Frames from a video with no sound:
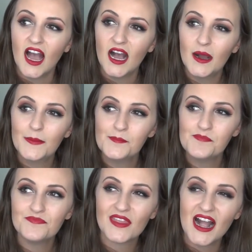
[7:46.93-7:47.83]

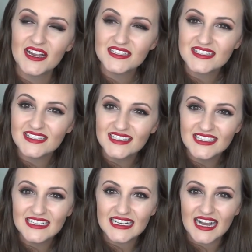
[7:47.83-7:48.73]
Um, honestly,
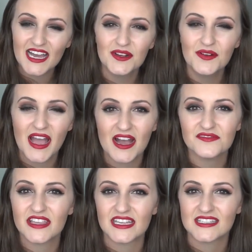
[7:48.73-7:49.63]
I don't
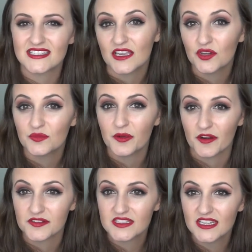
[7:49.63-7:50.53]
have like a single
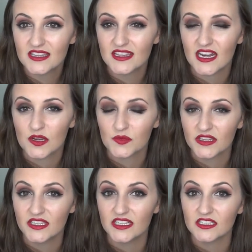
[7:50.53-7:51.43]
person that I
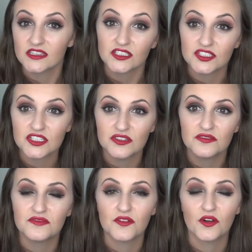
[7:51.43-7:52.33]
really look
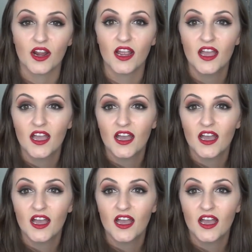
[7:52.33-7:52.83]
to for